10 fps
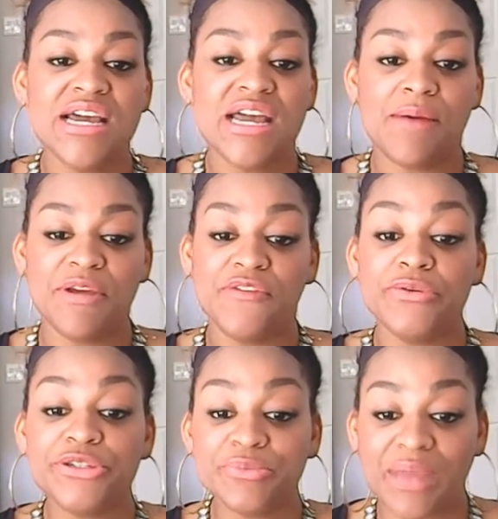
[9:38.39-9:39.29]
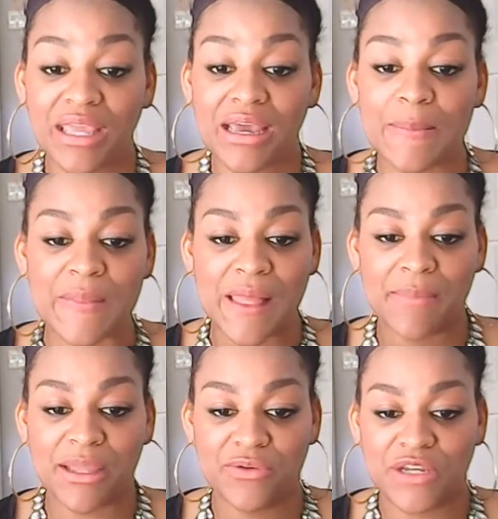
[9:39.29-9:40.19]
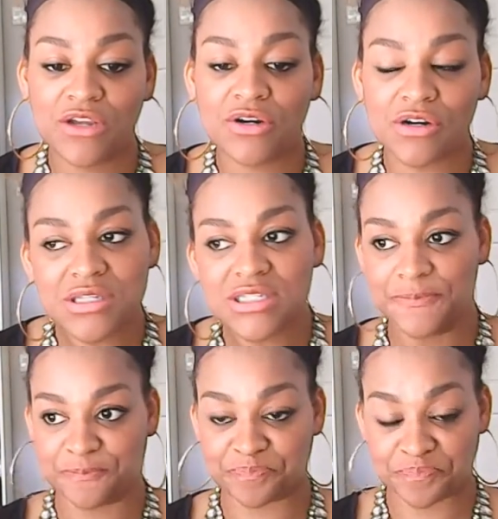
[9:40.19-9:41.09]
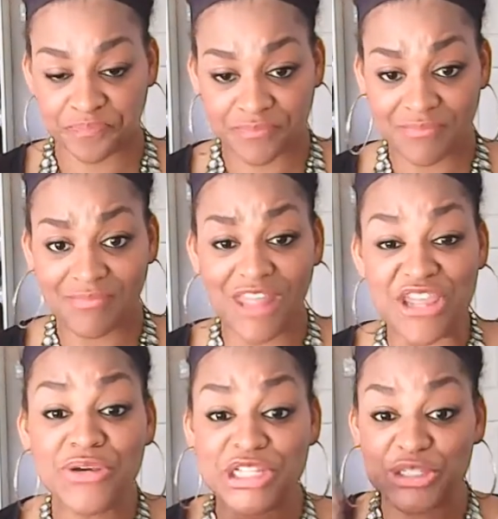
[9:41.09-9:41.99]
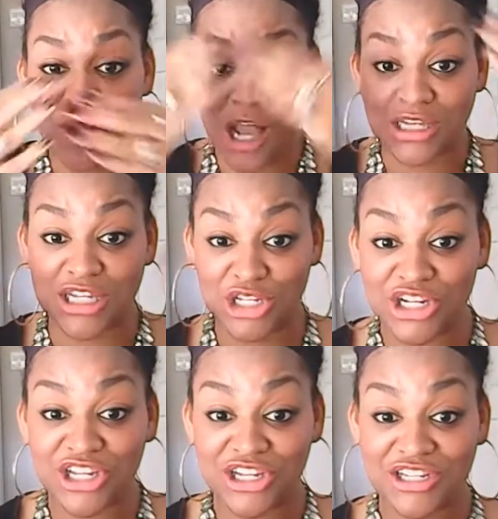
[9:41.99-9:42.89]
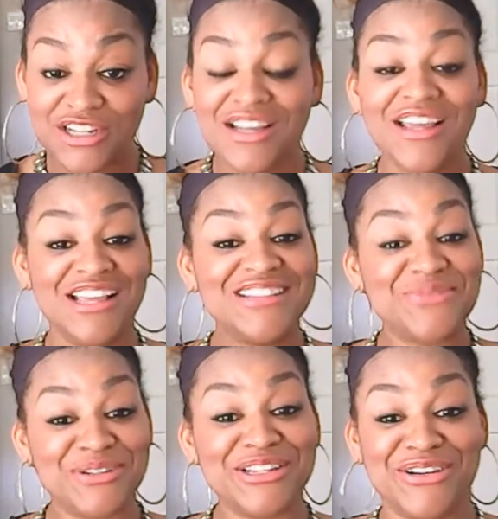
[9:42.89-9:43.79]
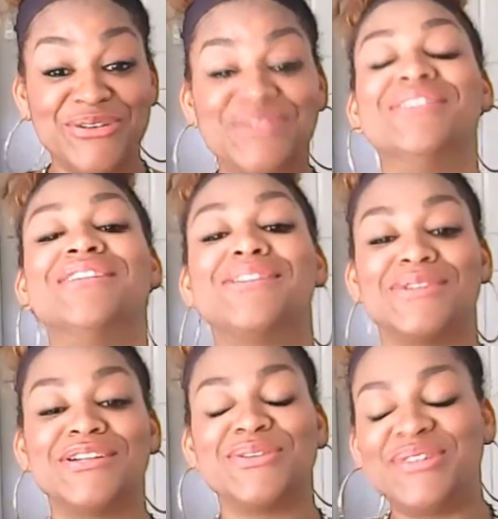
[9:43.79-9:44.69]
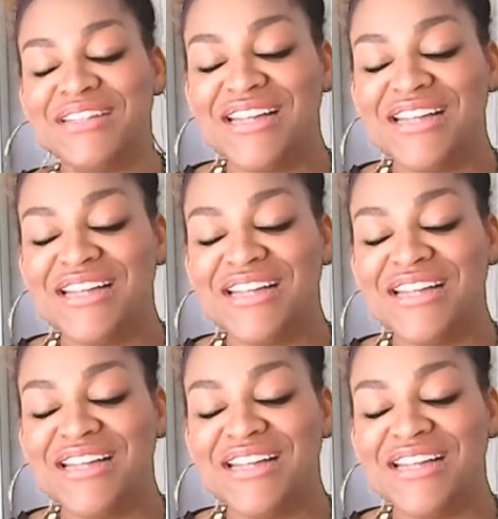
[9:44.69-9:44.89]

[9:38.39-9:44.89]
If you do makeup, like my Unique girls, you can do a look. It's really cool. It's really cool.